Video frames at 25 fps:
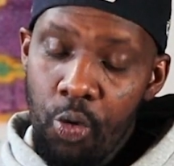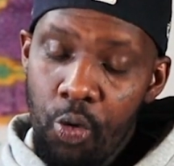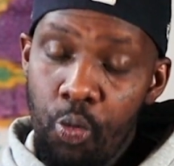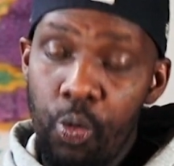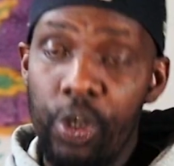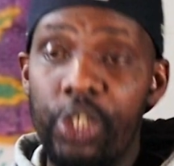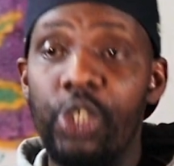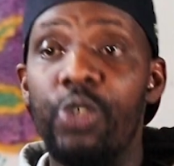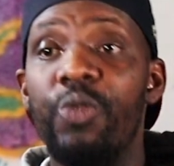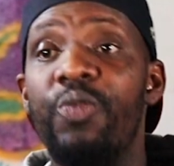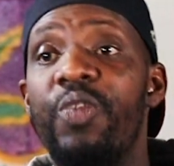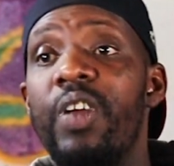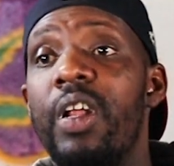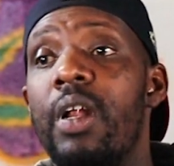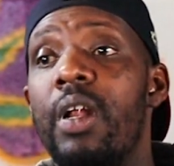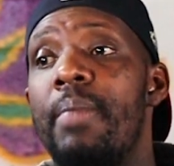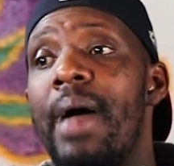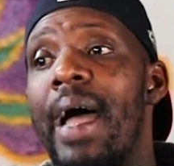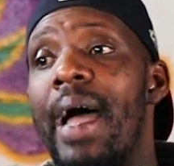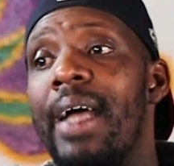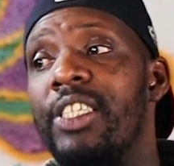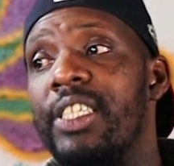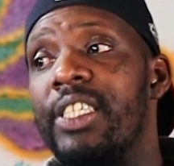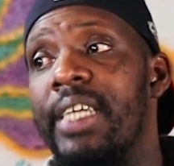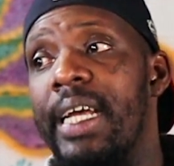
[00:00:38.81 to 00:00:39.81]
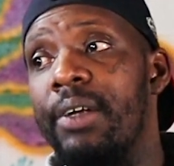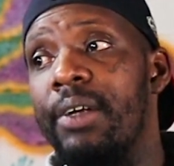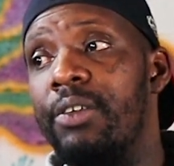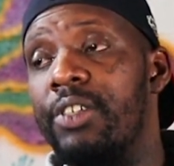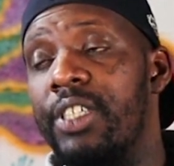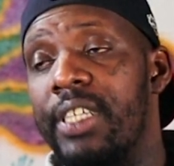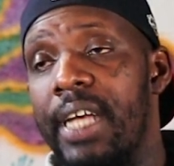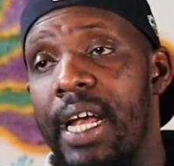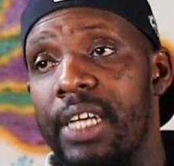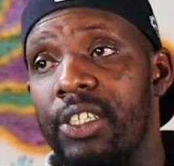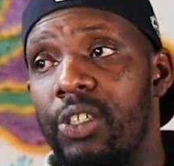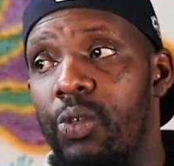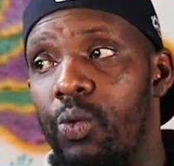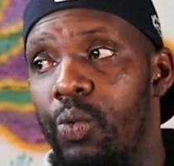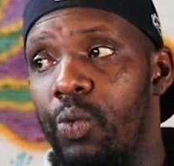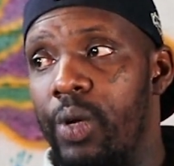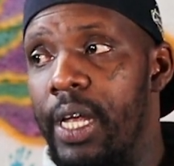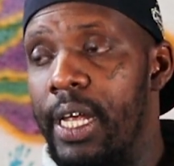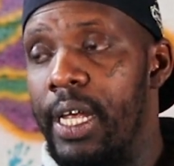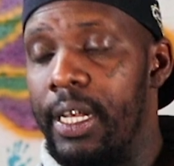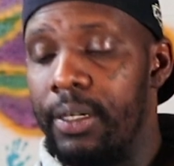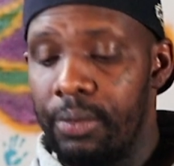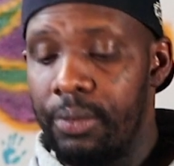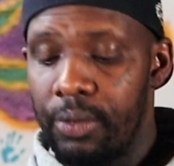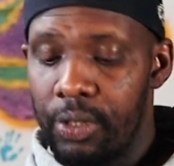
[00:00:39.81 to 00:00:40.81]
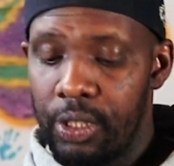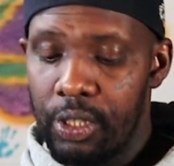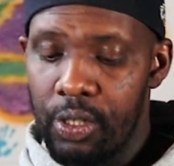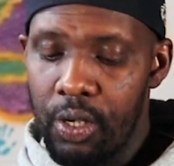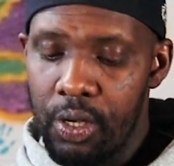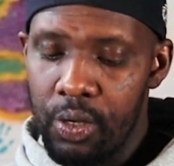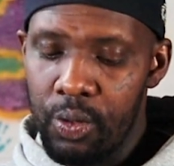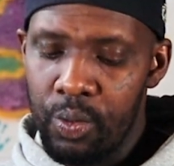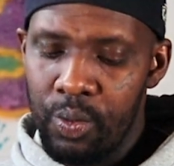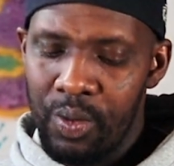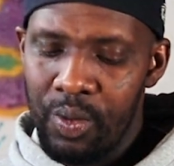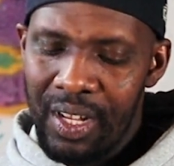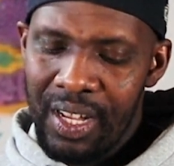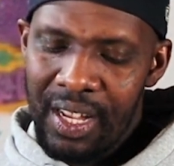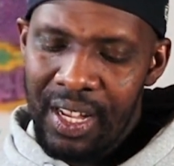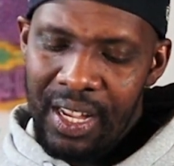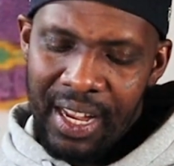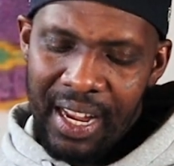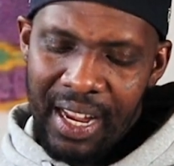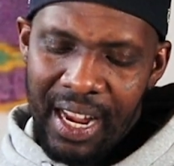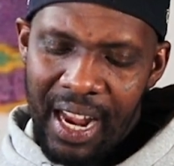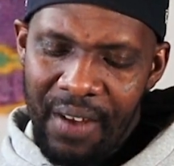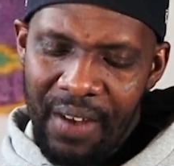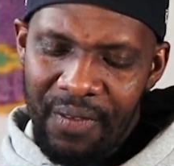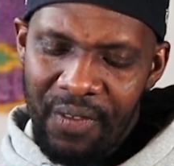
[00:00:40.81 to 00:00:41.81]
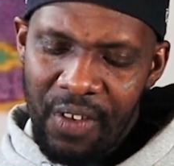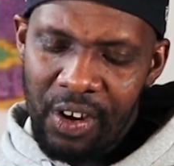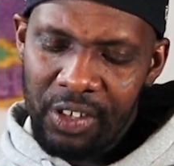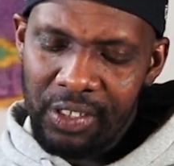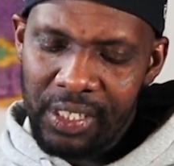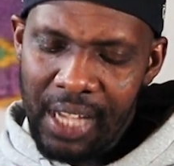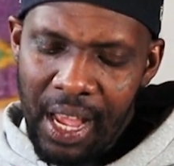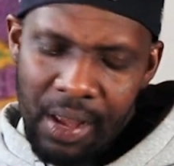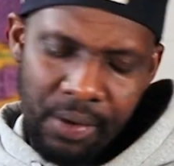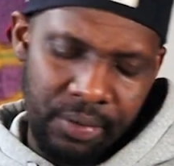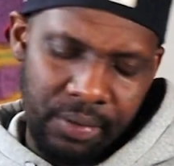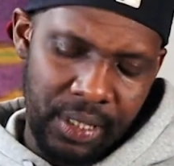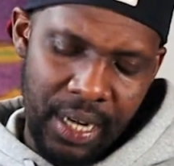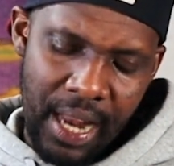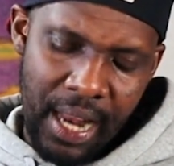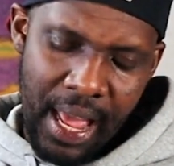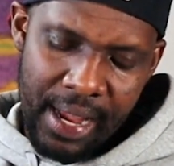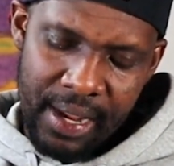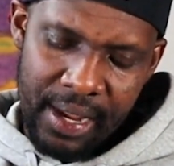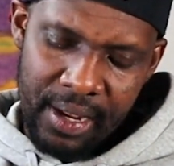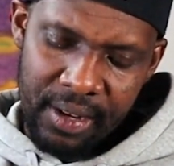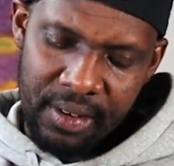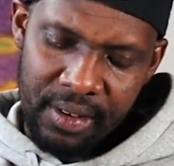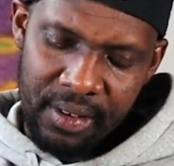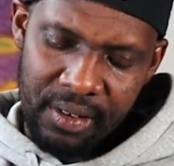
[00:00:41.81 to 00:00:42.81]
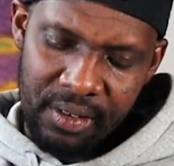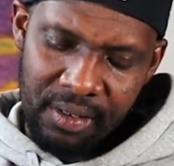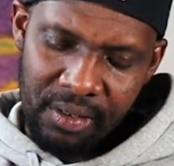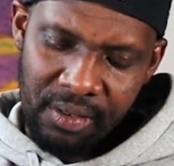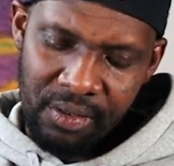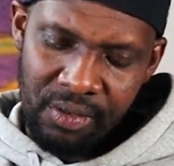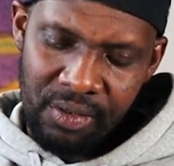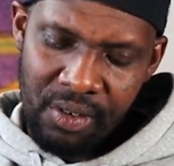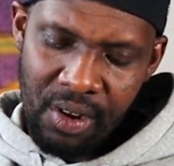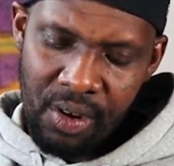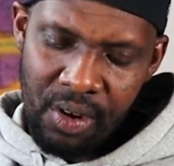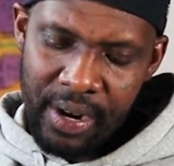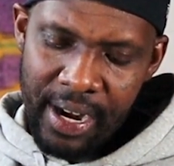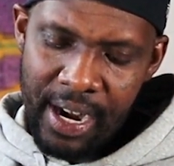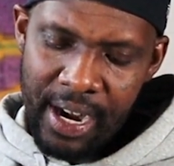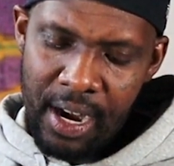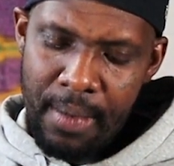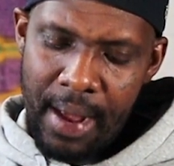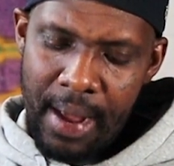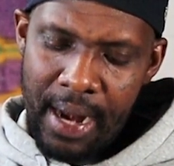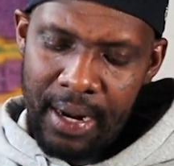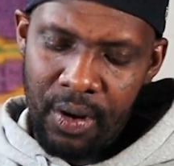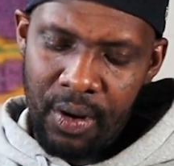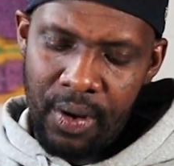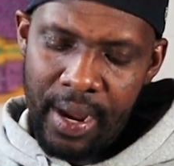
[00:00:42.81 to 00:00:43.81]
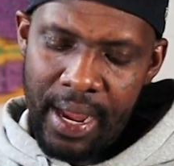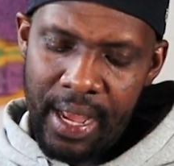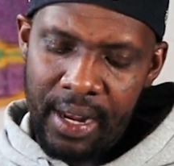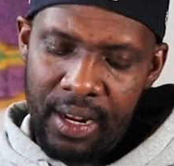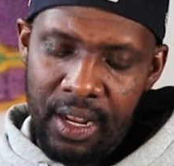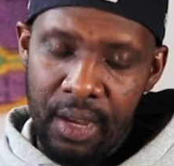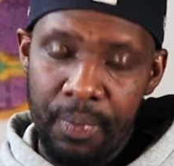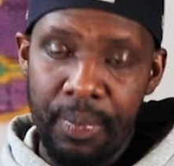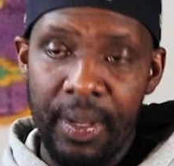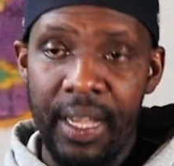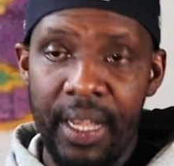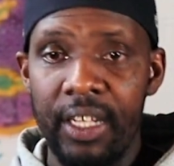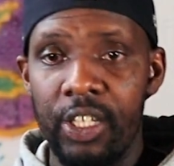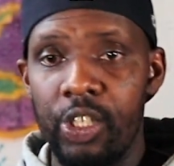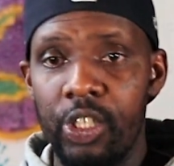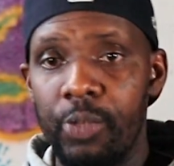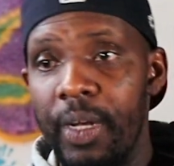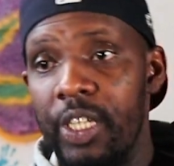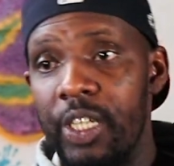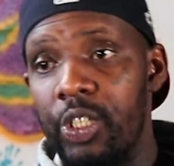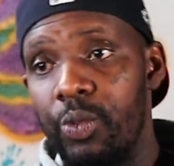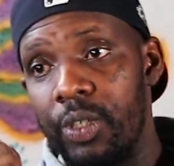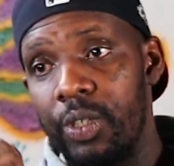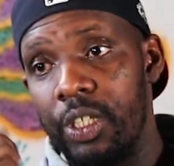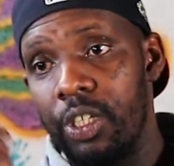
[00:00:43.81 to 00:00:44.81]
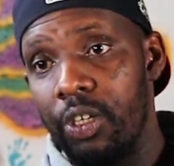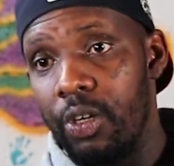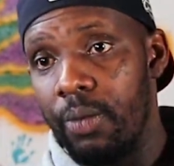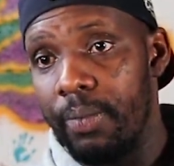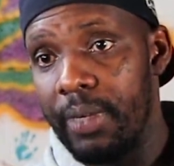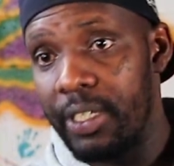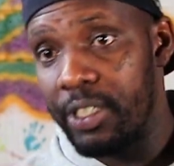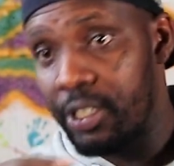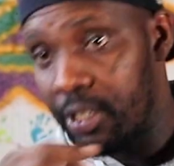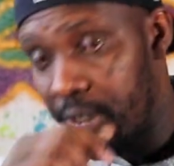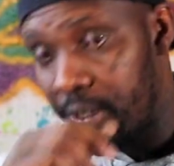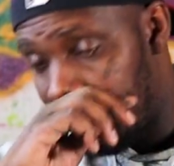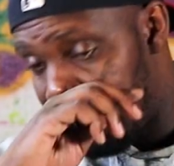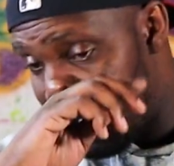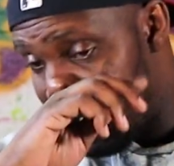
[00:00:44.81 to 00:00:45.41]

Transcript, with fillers: what you feel about Terrance Gangsta Williams? So at first I was like, you know, everybody gonna have their opinion, especially when you don't been to the